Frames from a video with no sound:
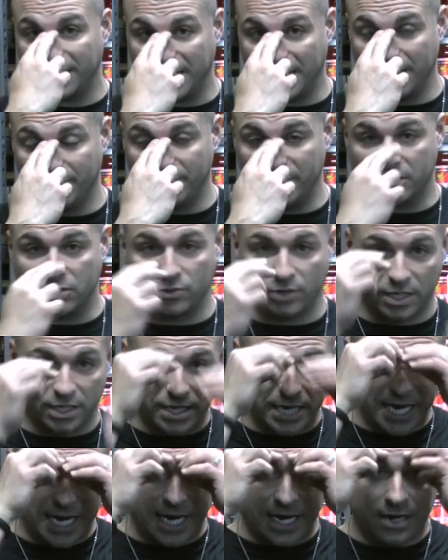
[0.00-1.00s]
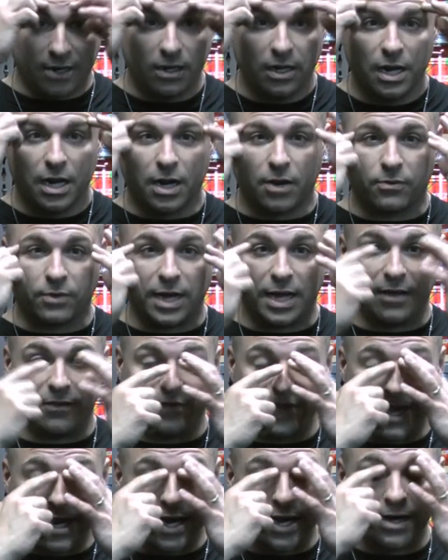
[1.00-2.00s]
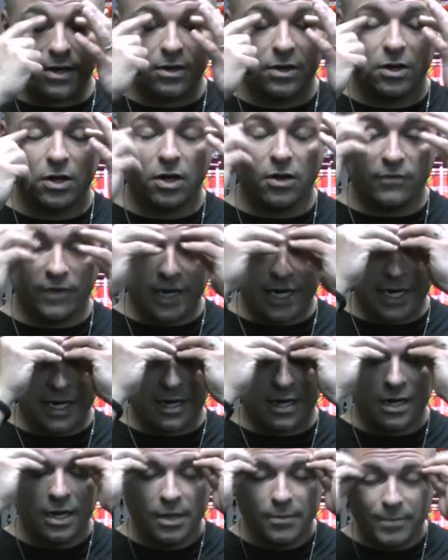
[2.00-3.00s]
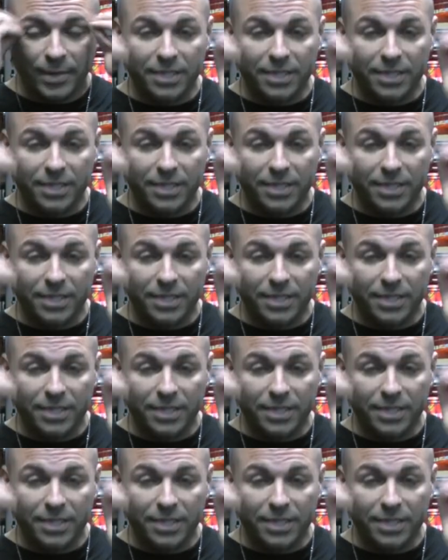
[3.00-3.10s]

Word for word: in between there, around there, over here.